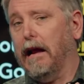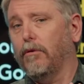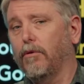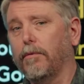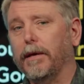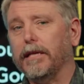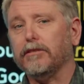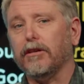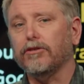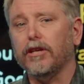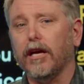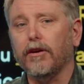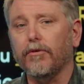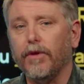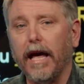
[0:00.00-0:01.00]
don't want to be
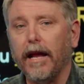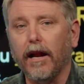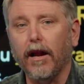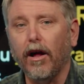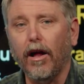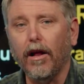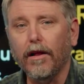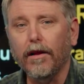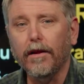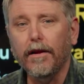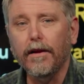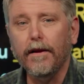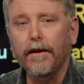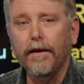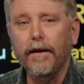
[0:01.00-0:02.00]
associated with that at all.
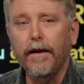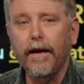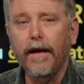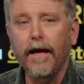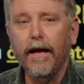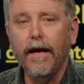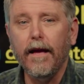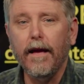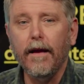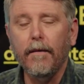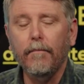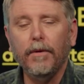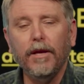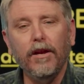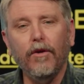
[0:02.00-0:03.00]

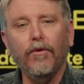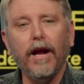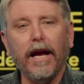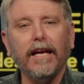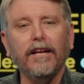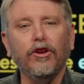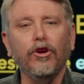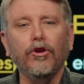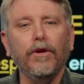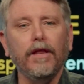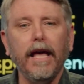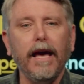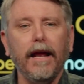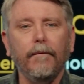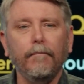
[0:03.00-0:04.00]
But you know what I can do in
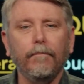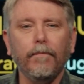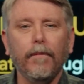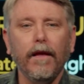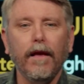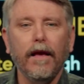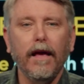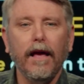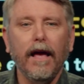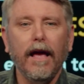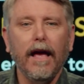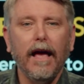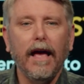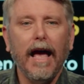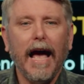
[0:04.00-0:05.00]
that?
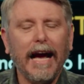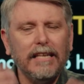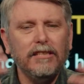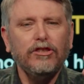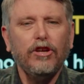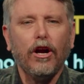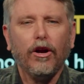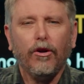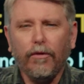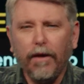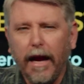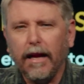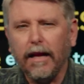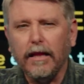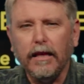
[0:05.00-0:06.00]
I can start
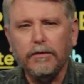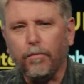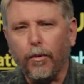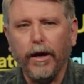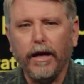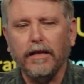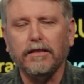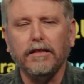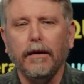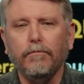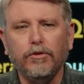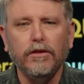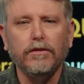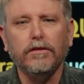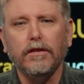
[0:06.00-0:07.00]
creating these
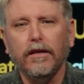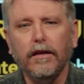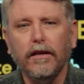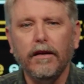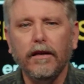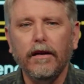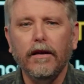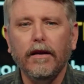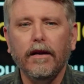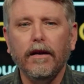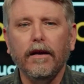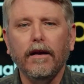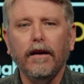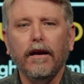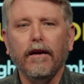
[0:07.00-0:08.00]
preconceptions
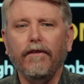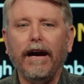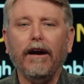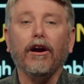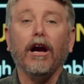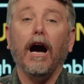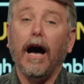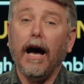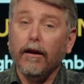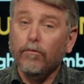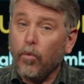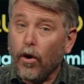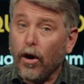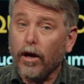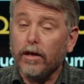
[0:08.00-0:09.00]
of how God
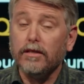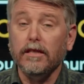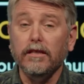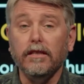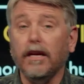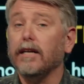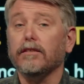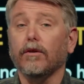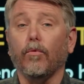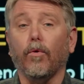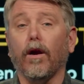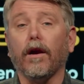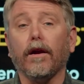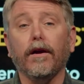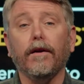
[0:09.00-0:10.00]
works and doesn't
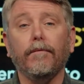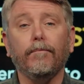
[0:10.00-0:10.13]
work.